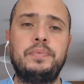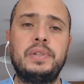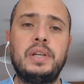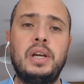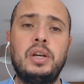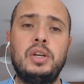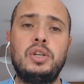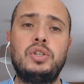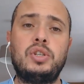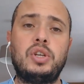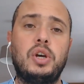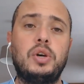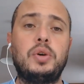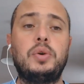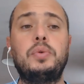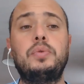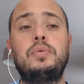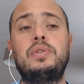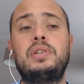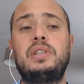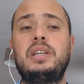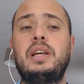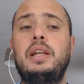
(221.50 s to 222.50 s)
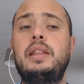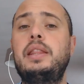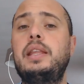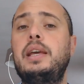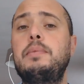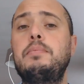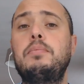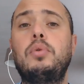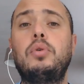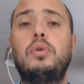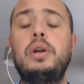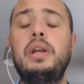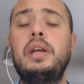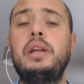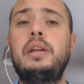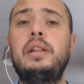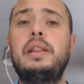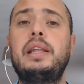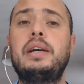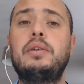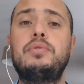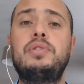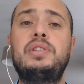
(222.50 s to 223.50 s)
So Sunday morning,
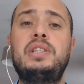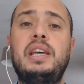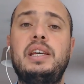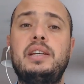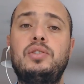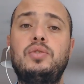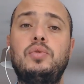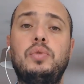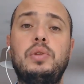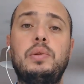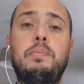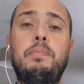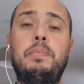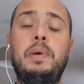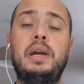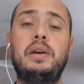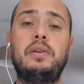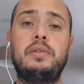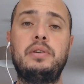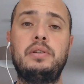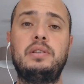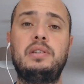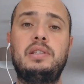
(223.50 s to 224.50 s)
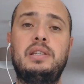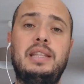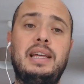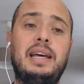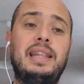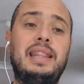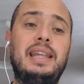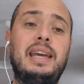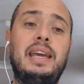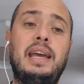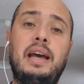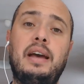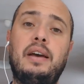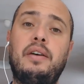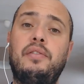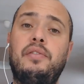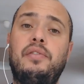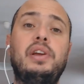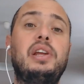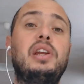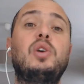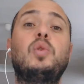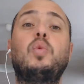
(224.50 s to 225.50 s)
they'll text all the parents that they have
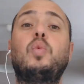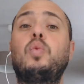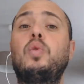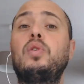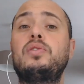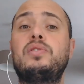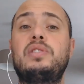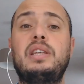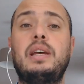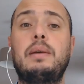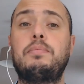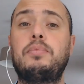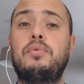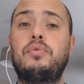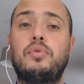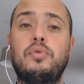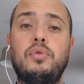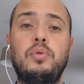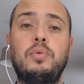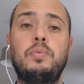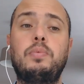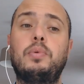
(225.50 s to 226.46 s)
in a WhatsApp group